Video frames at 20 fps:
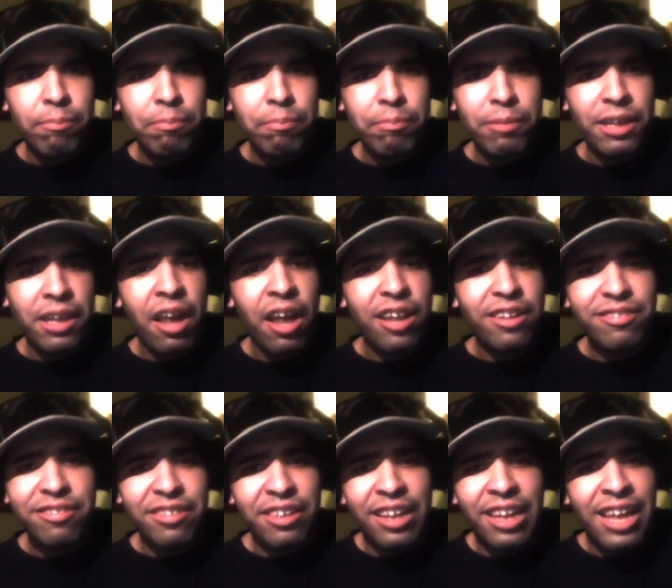
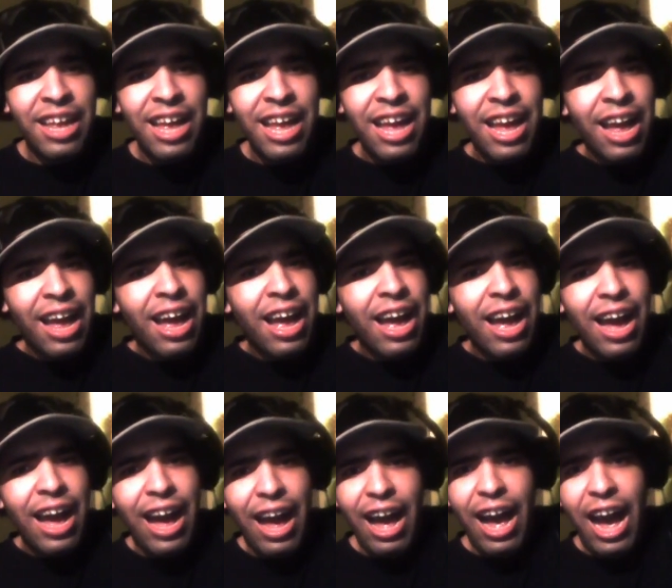Because
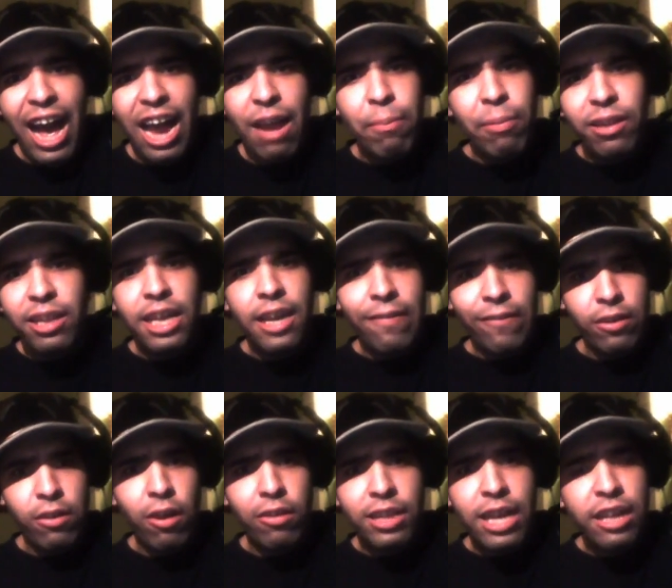I believe in
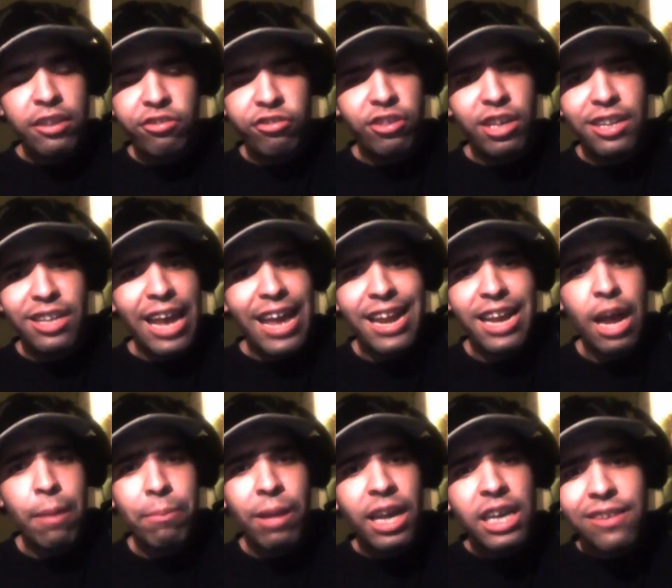all that shit, and
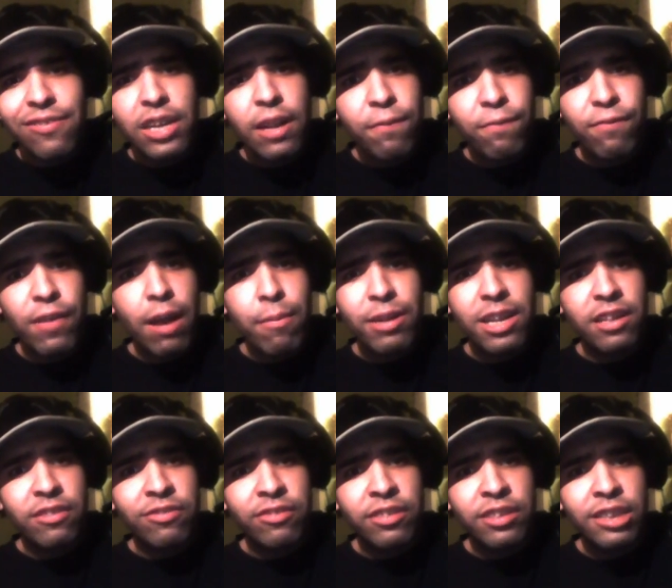I'm not even a
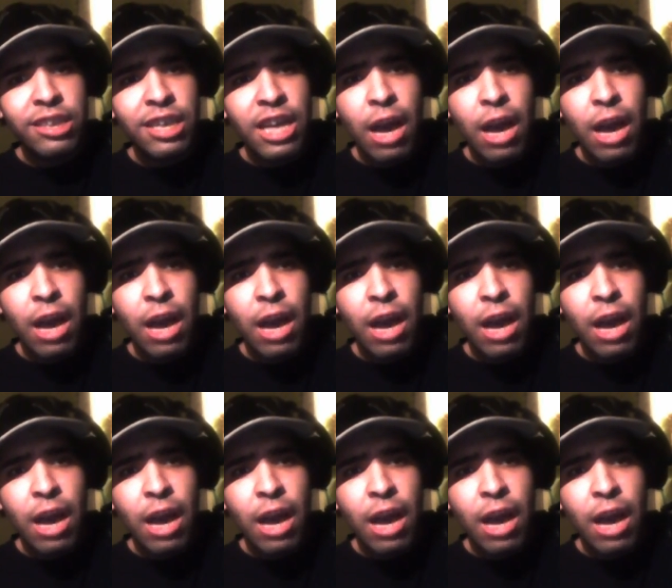feminist.